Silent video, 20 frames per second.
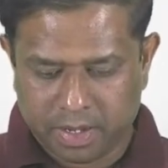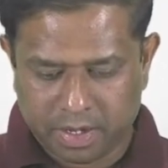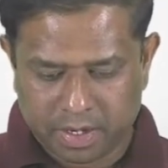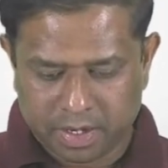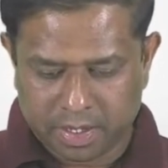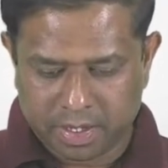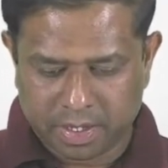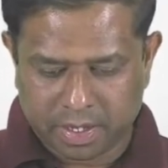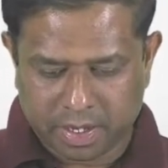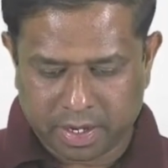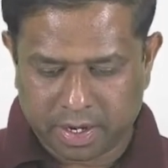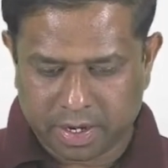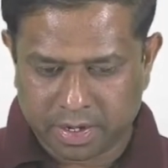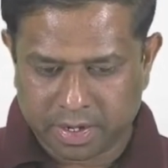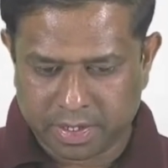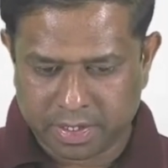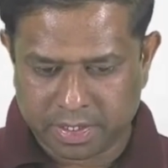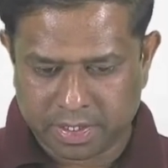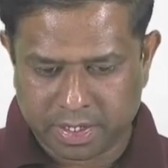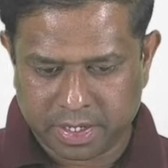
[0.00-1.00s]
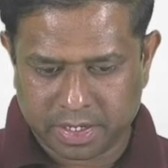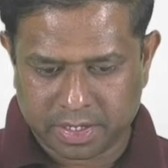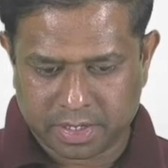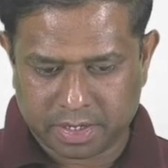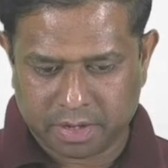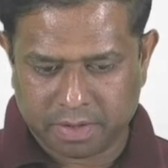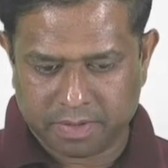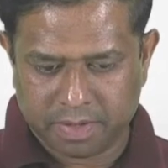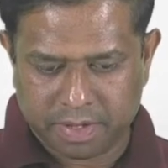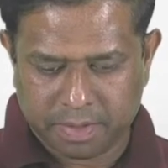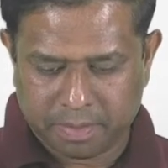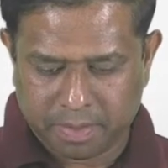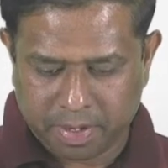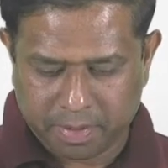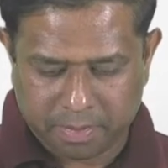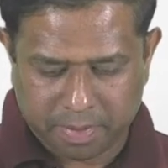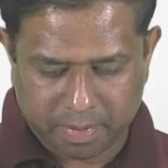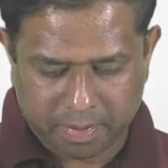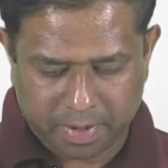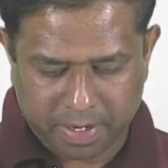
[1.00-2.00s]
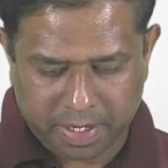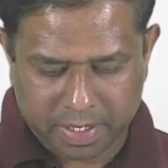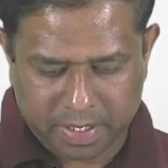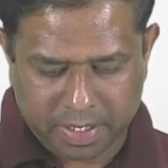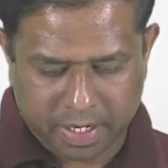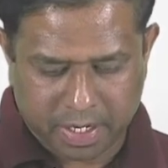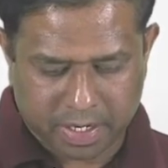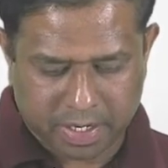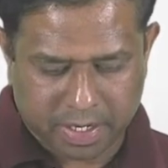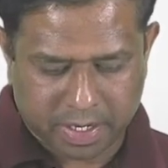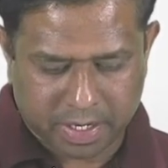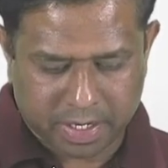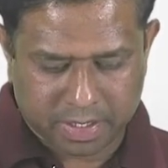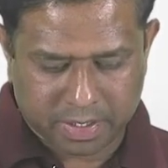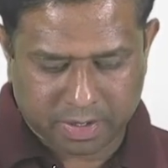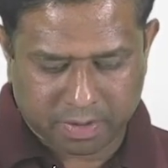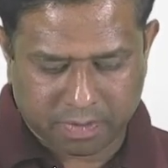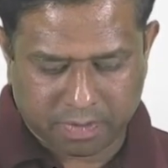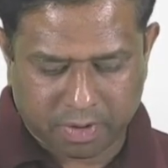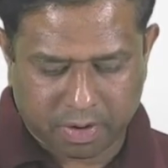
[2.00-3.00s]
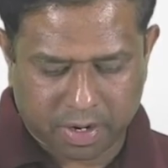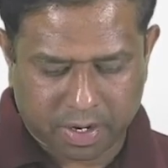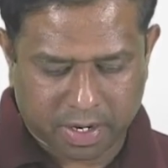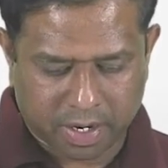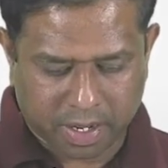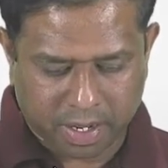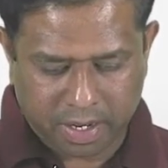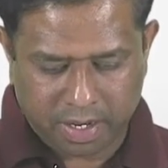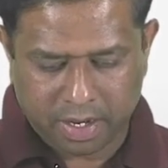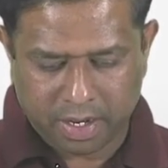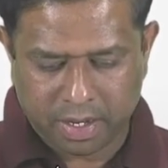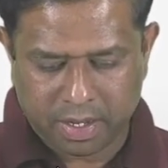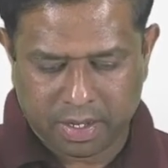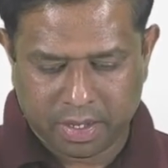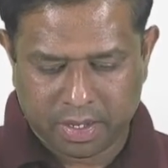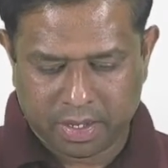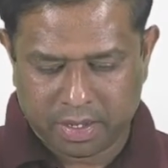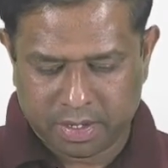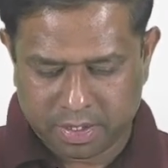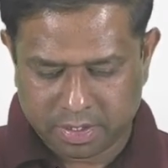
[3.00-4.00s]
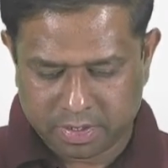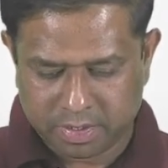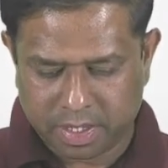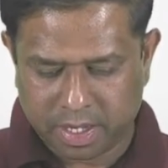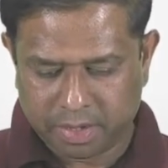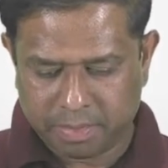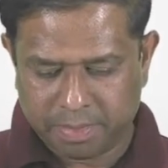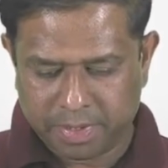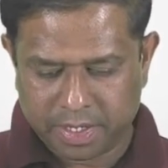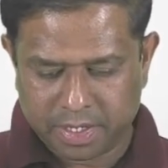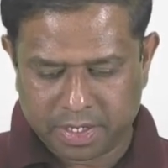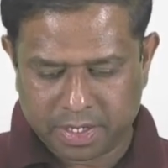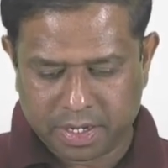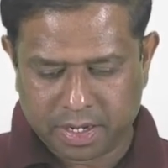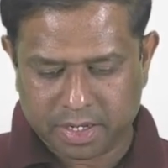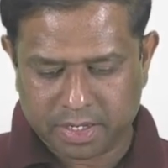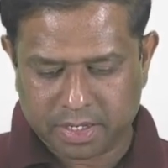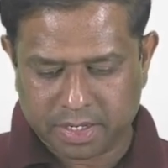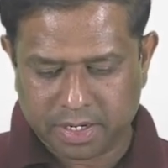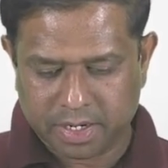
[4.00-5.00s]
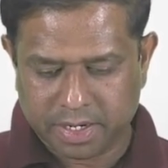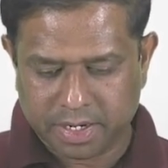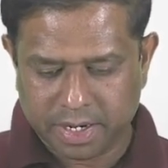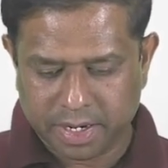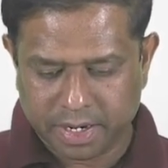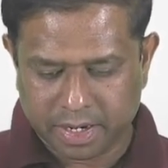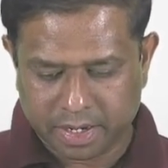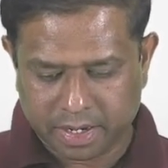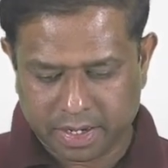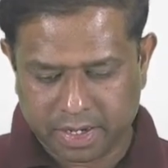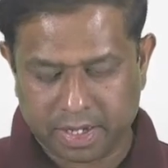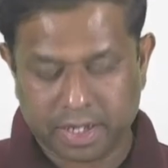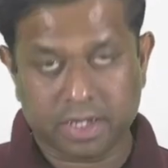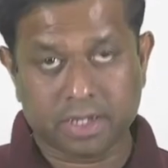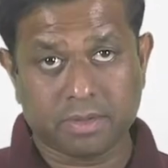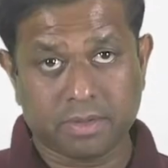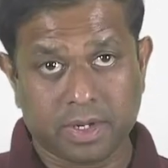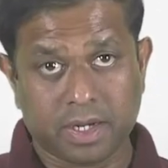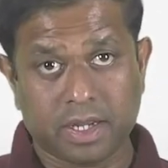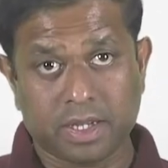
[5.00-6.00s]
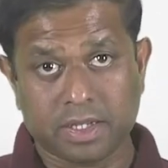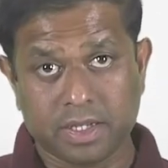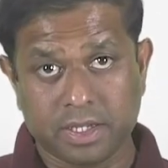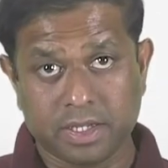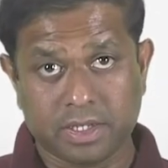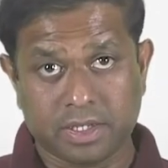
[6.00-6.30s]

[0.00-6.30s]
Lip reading: Another characteristics of the main memory is that it's volatile. So that means that the data as well as the